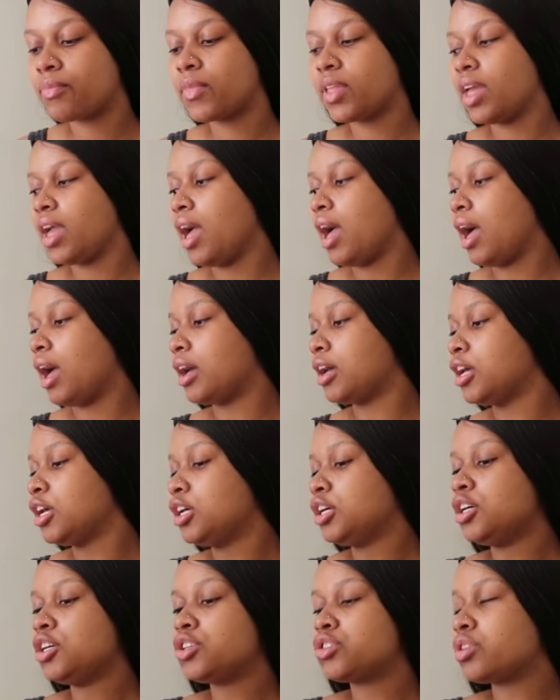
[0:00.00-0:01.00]
yeah
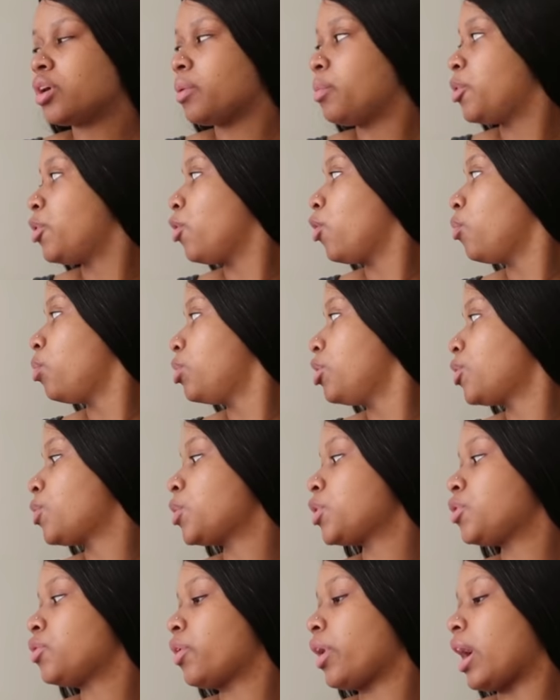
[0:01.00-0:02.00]
so i'm gonna open it
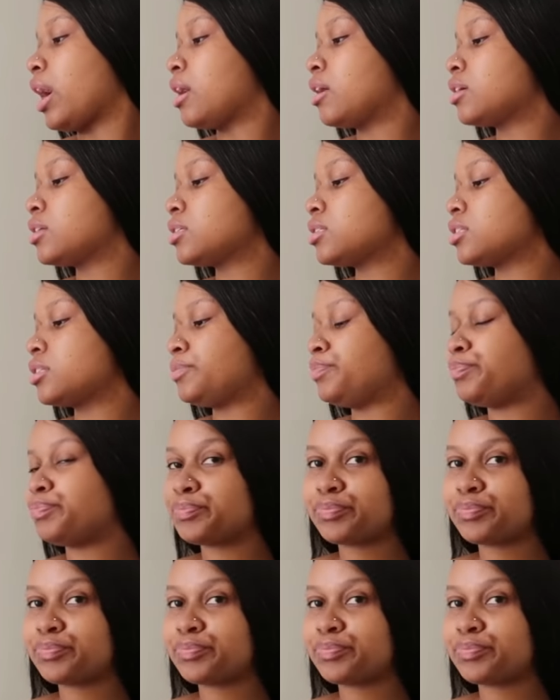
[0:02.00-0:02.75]
with you guys